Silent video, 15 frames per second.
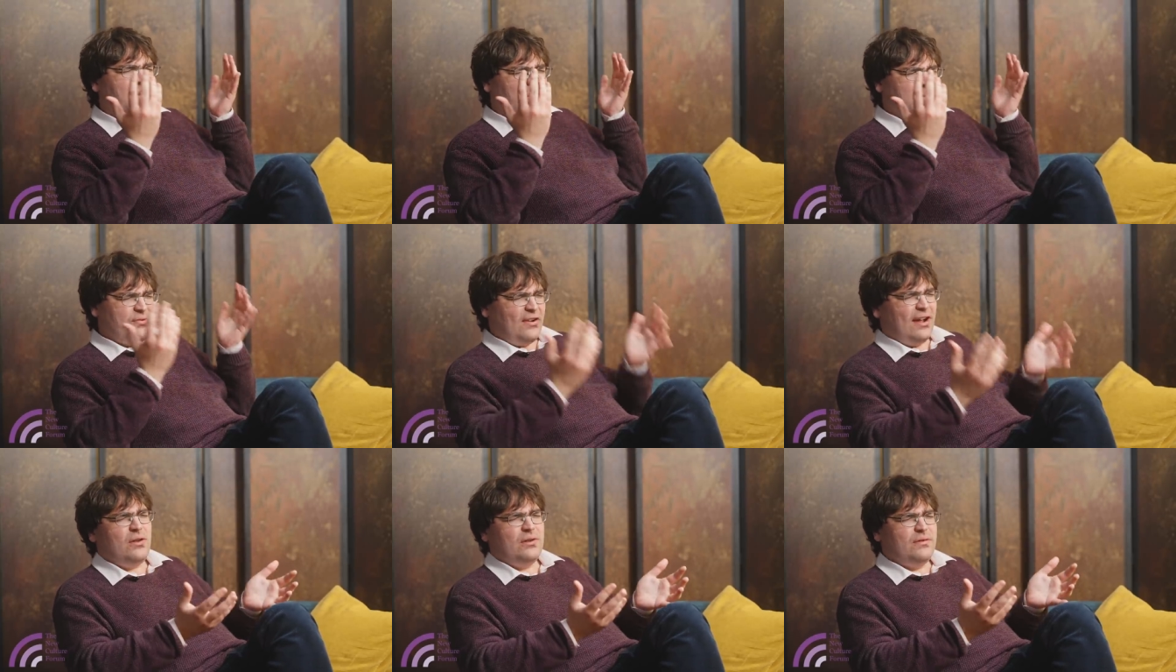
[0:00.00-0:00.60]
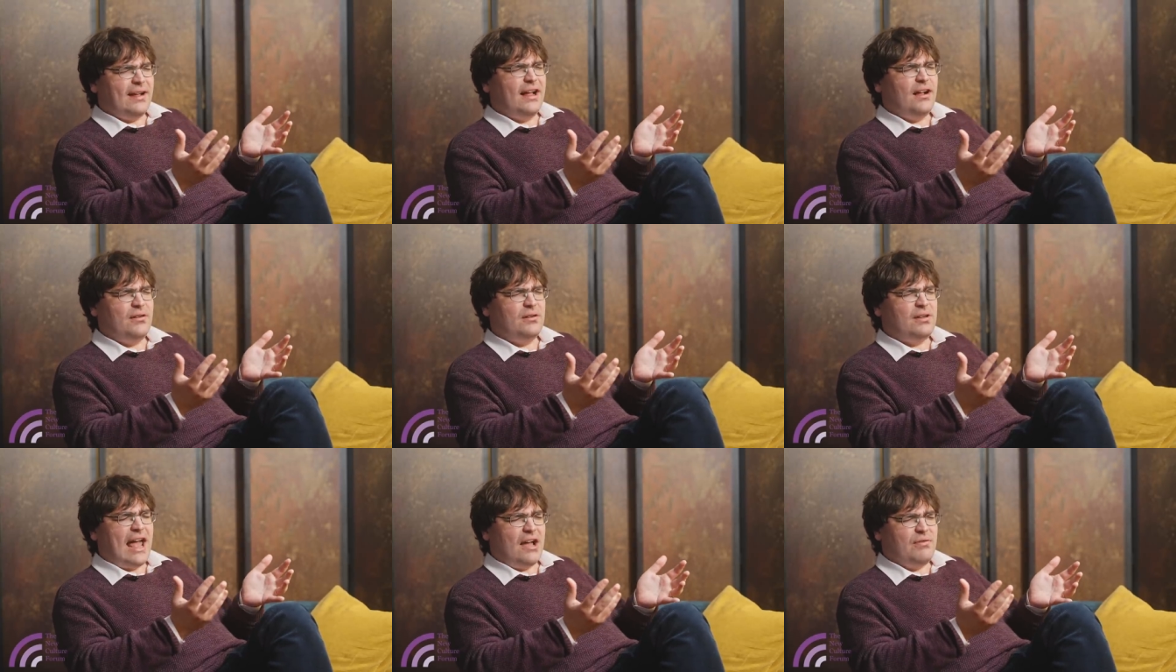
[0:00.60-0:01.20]
We're proud of
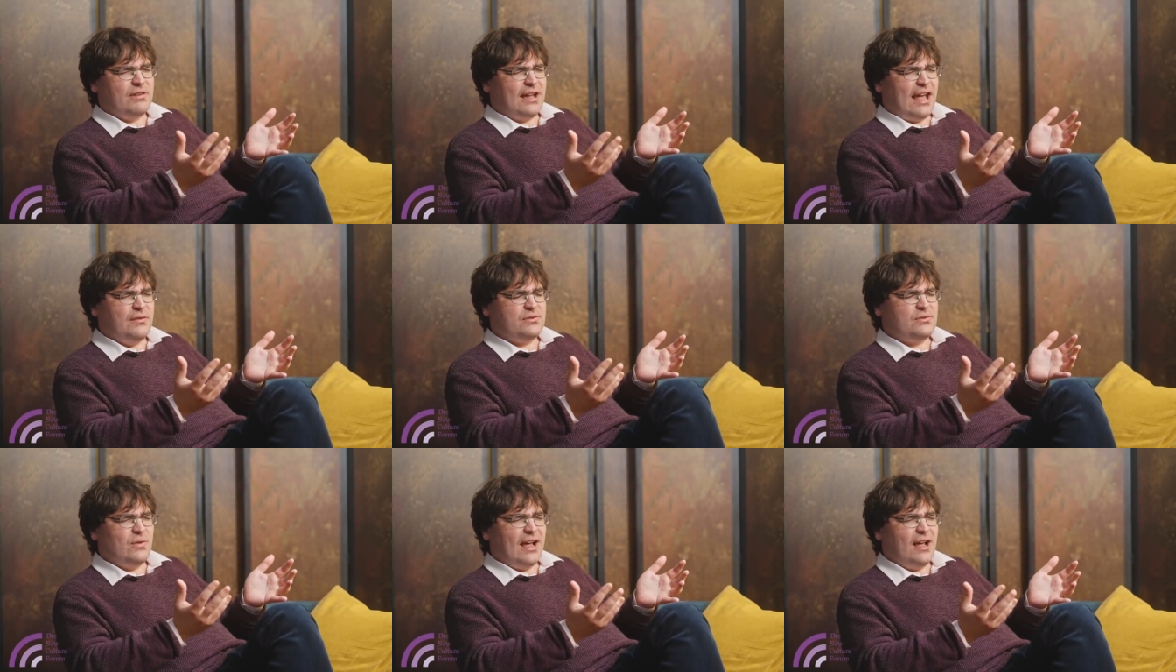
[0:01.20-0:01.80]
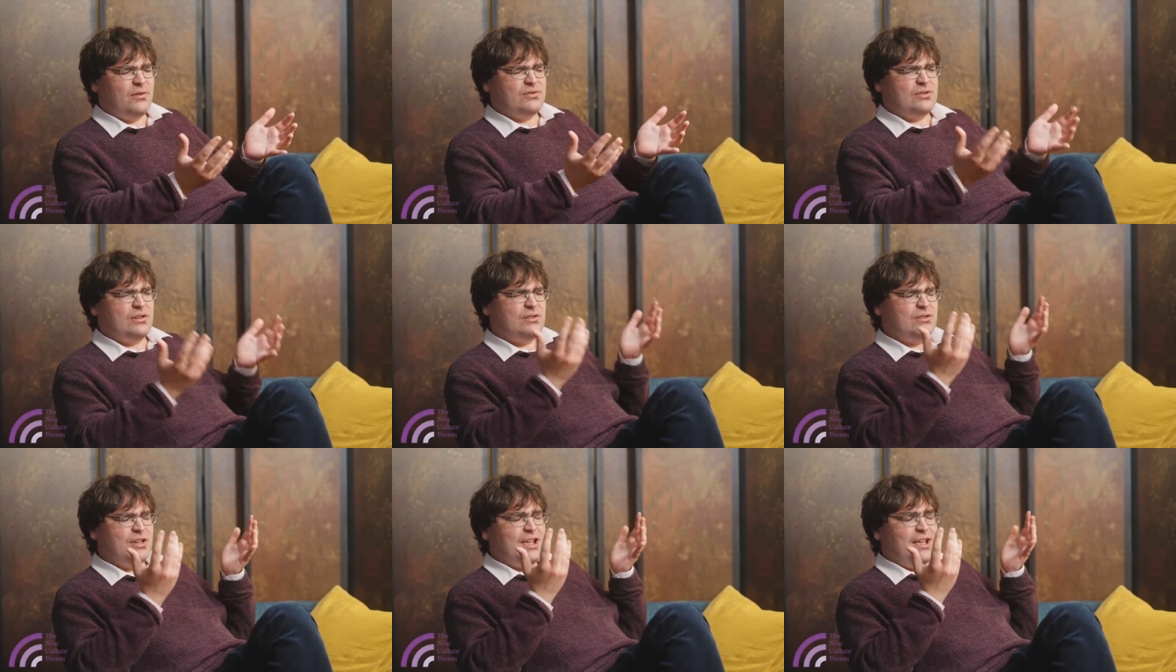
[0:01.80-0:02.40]
our council
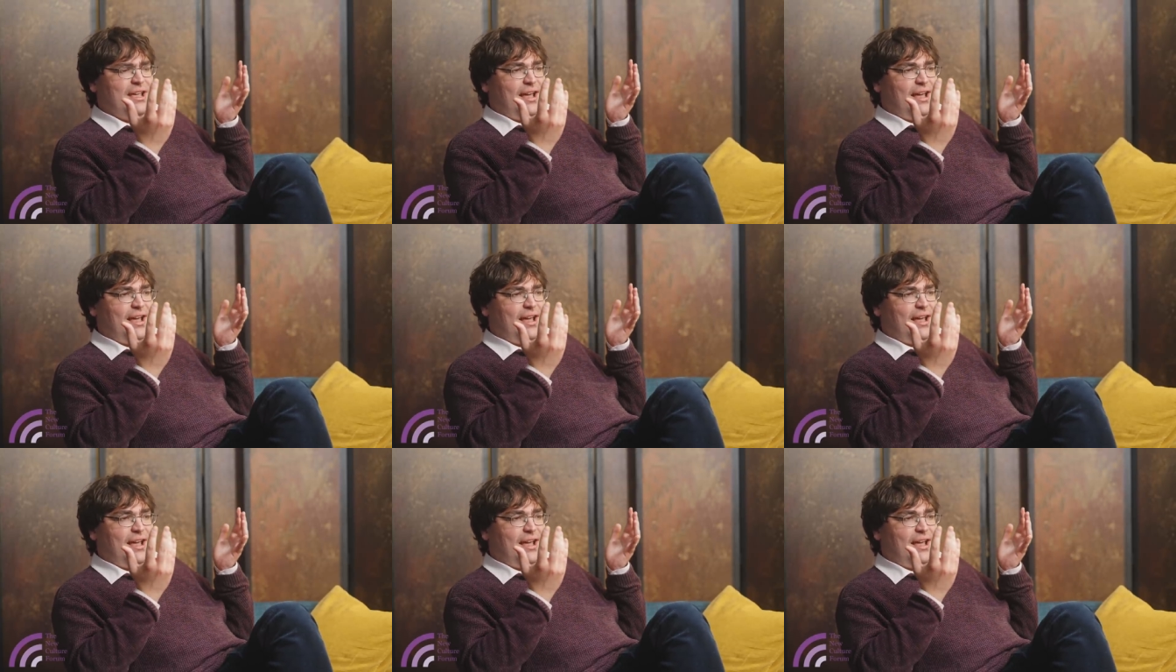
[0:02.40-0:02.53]
houses.